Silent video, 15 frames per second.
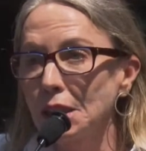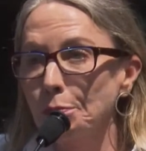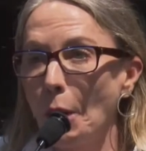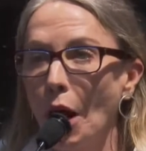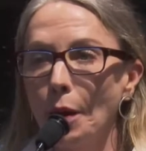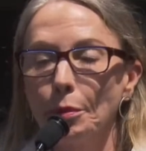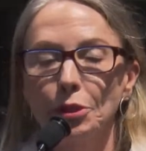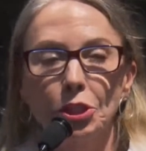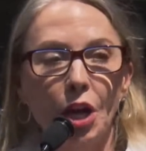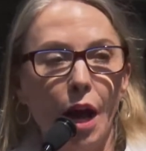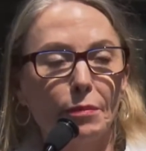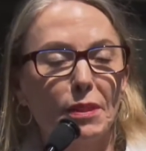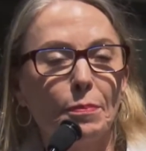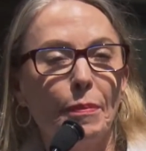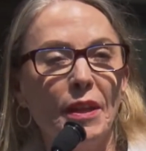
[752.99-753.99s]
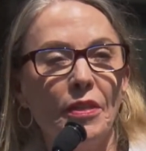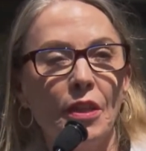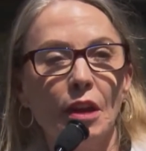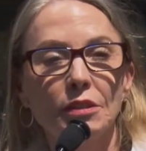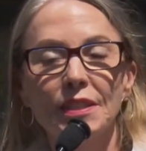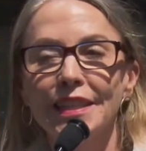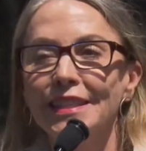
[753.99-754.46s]
Barbershop's been
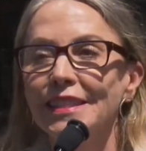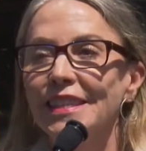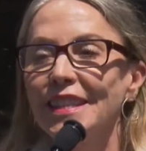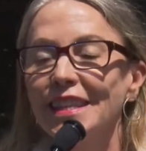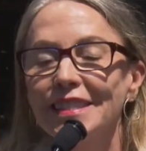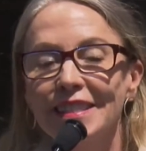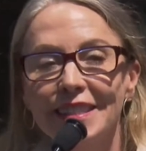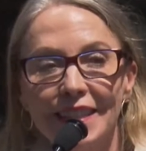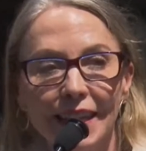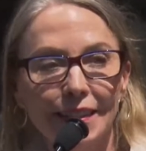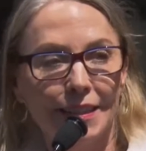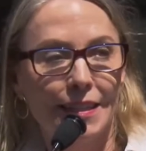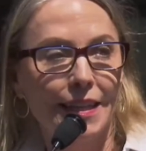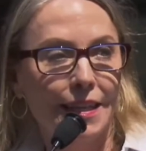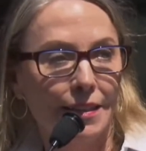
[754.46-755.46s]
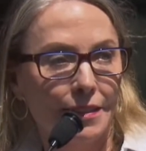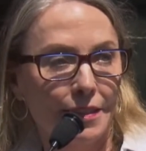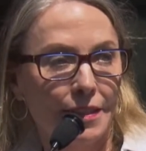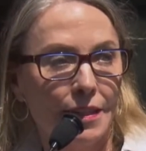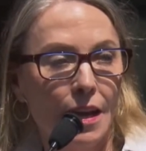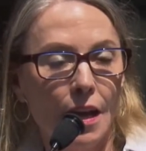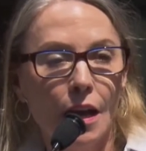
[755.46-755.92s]
there since the 60s.